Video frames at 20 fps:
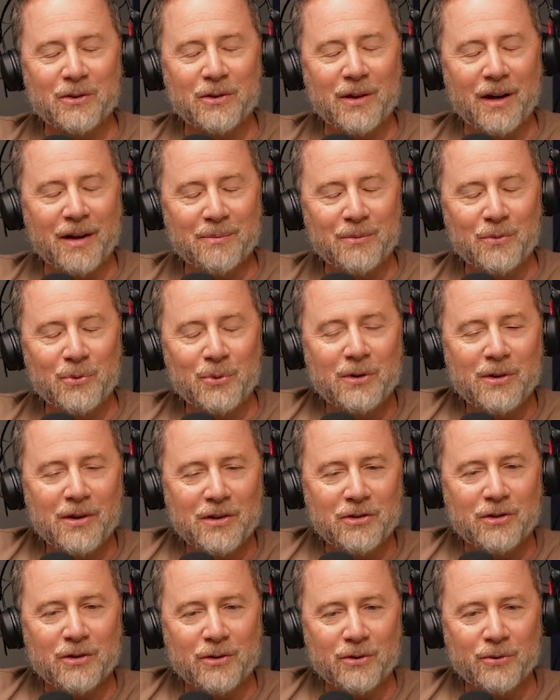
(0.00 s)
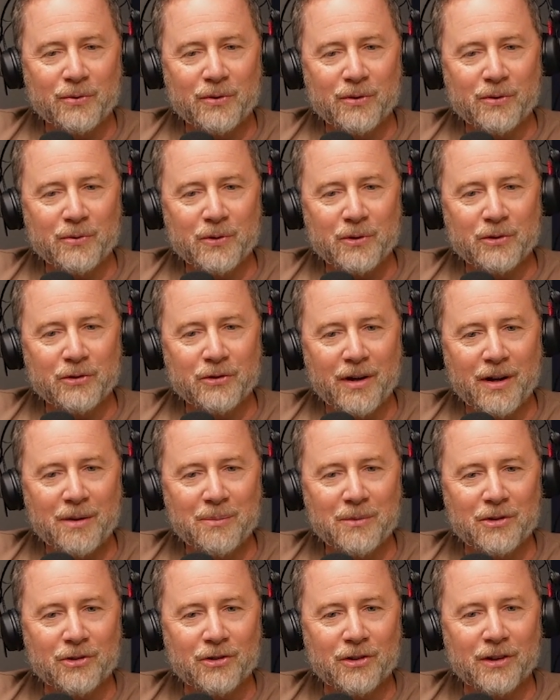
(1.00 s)
I'm realizing this for the first
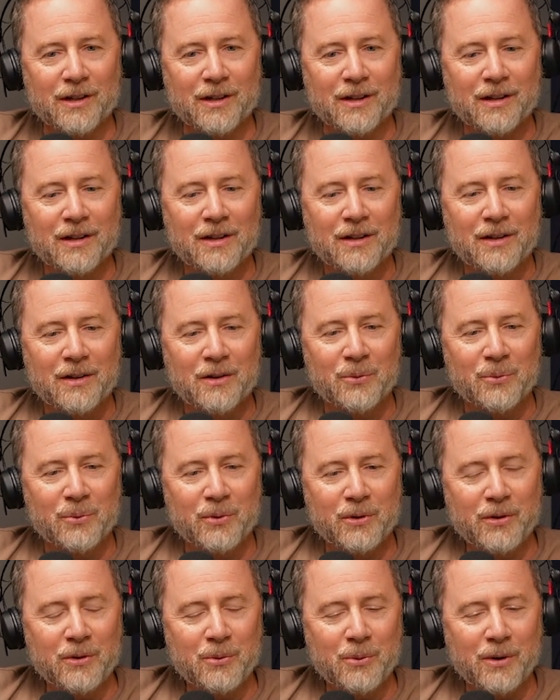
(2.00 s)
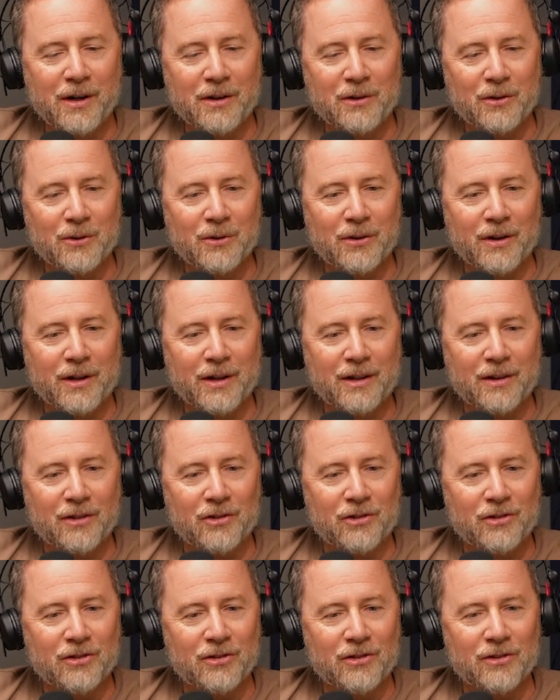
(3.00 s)
time is like, really what I don't like
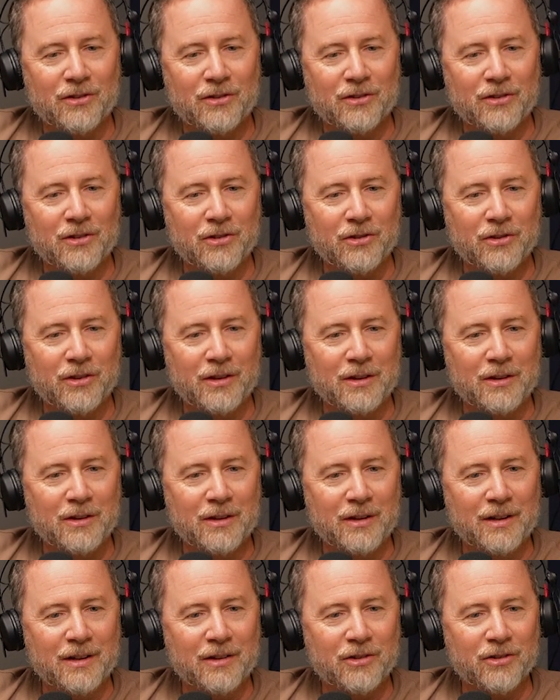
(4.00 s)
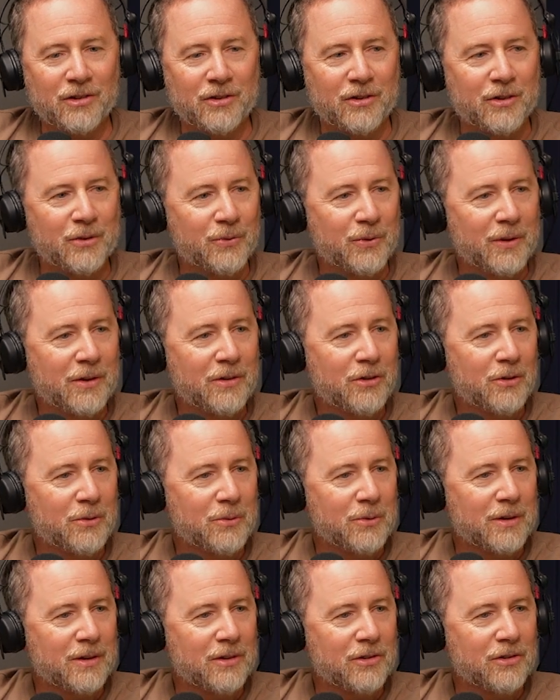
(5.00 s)
is just it's a
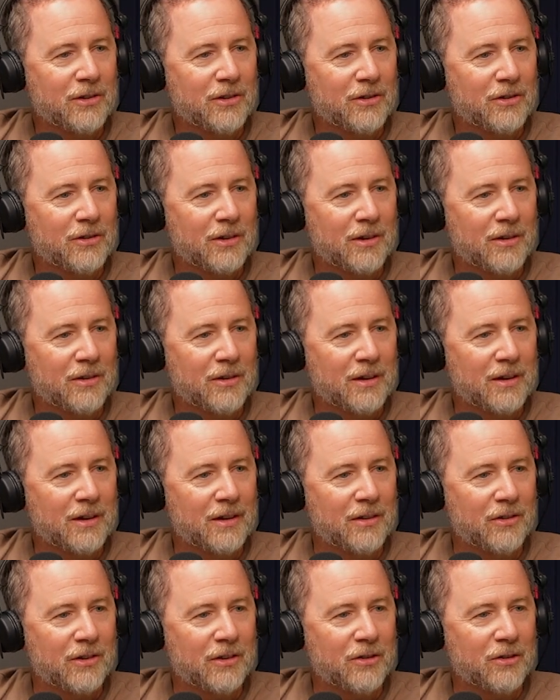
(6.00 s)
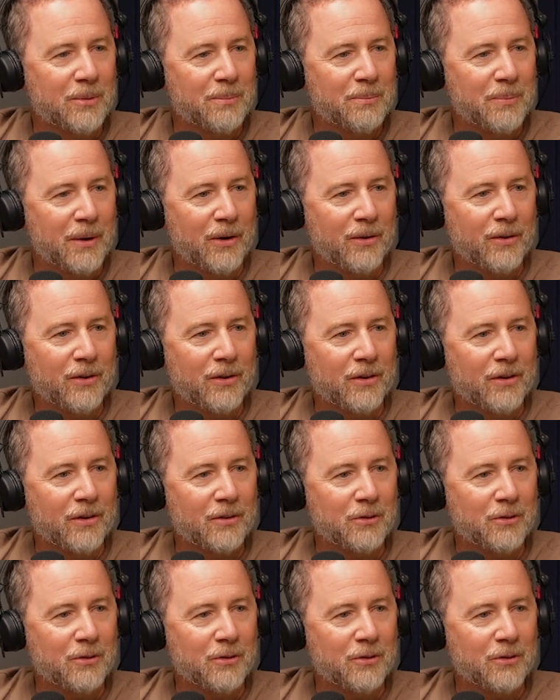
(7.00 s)
defensiveness, is it's a barrier,